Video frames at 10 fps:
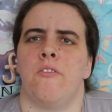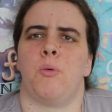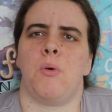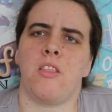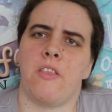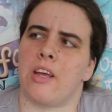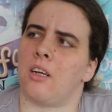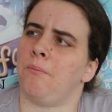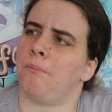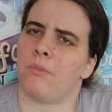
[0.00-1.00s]
For one
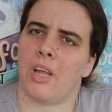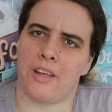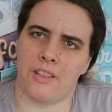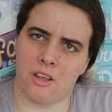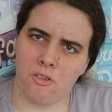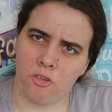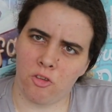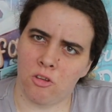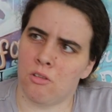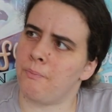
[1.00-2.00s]
thing, in
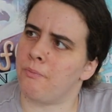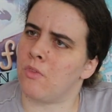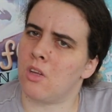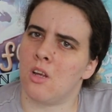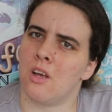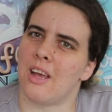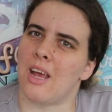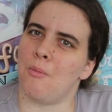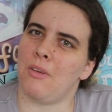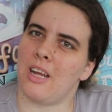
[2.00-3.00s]
this,
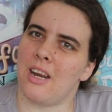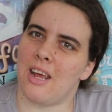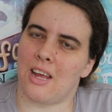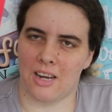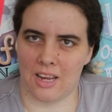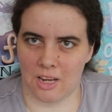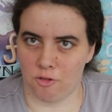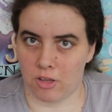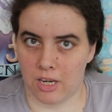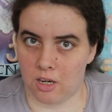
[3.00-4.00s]
Emily and Andy
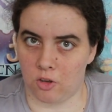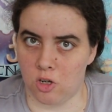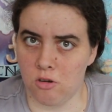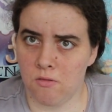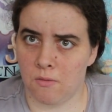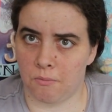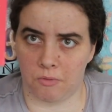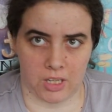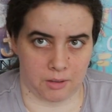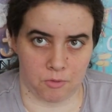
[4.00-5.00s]
actually get along,
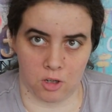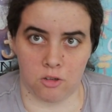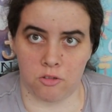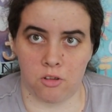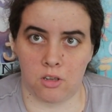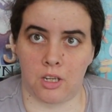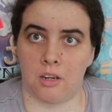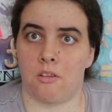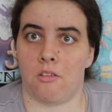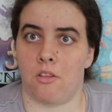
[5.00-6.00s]
like the
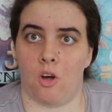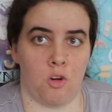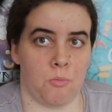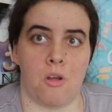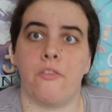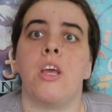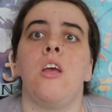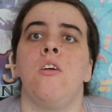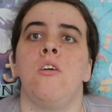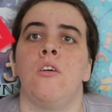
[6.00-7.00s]
whole
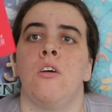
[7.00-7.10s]
movie.